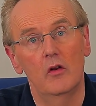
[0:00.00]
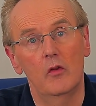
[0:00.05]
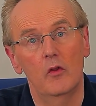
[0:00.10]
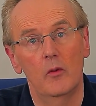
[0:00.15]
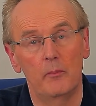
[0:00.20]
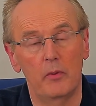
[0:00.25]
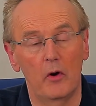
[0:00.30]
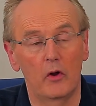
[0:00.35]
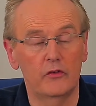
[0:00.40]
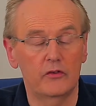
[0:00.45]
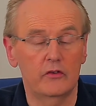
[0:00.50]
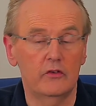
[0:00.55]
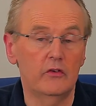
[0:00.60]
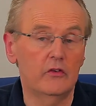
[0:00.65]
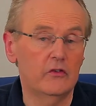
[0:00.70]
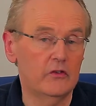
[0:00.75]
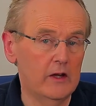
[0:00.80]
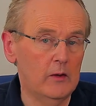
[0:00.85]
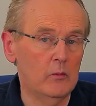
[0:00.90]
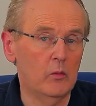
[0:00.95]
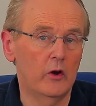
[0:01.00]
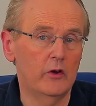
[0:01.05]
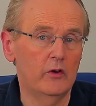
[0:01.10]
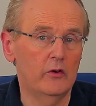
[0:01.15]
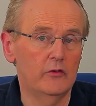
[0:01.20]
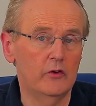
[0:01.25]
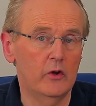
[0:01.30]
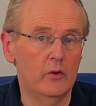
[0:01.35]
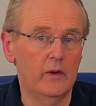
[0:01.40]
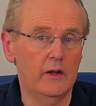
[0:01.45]
The boss can see what
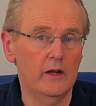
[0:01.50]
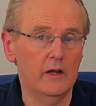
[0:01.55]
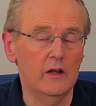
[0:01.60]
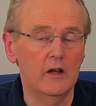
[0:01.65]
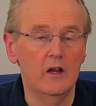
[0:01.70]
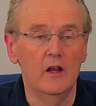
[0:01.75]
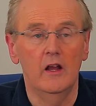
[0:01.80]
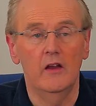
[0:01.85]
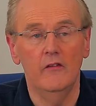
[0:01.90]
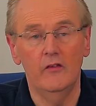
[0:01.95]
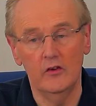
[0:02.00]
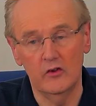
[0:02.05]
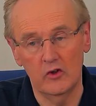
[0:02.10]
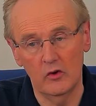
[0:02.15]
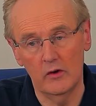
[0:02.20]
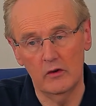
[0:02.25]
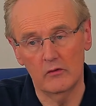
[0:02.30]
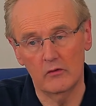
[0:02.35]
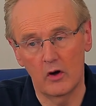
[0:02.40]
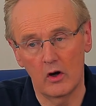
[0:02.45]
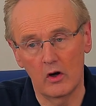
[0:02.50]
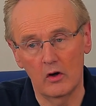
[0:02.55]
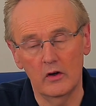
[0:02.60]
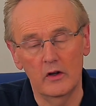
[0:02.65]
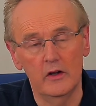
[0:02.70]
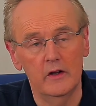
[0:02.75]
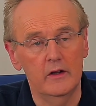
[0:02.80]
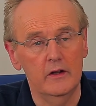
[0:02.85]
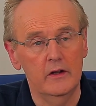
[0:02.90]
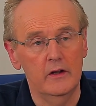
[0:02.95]
you're doing. If you do it
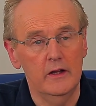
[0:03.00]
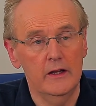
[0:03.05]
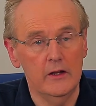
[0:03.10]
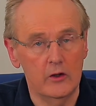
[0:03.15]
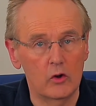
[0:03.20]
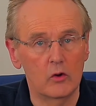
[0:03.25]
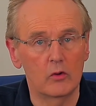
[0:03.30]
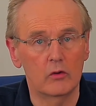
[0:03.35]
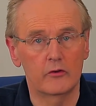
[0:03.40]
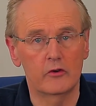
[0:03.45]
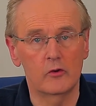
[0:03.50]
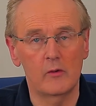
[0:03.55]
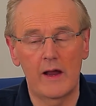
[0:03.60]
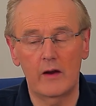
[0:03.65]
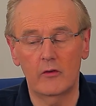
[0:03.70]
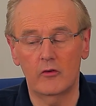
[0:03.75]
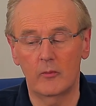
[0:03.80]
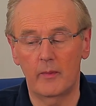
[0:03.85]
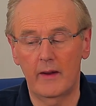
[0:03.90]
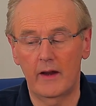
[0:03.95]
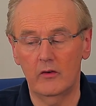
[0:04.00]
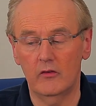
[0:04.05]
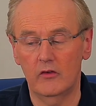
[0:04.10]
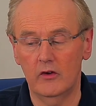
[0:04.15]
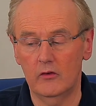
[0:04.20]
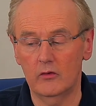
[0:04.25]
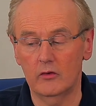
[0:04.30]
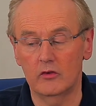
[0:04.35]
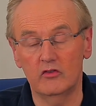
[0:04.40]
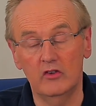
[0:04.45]
wrong, he calls you out about
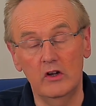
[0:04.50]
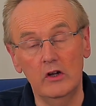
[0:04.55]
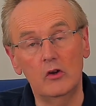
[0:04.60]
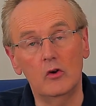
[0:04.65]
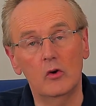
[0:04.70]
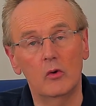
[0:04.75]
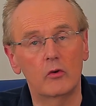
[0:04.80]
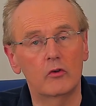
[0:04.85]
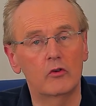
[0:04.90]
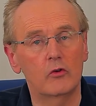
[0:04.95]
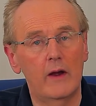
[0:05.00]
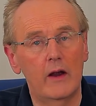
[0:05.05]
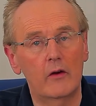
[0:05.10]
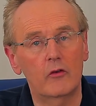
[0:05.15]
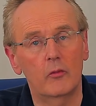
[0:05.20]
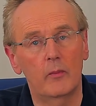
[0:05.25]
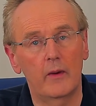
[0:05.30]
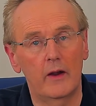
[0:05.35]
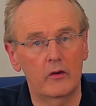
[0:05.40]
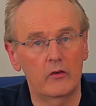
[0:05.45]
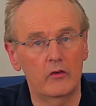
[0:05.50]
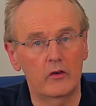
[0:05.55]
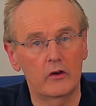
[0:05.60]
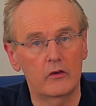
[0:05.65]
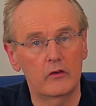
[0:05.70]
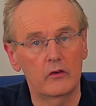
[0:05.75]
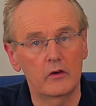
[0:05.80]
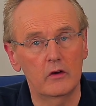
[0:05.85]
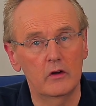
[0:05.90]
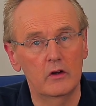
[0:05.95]
it or she calls you out about
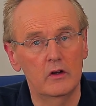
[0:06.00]
it.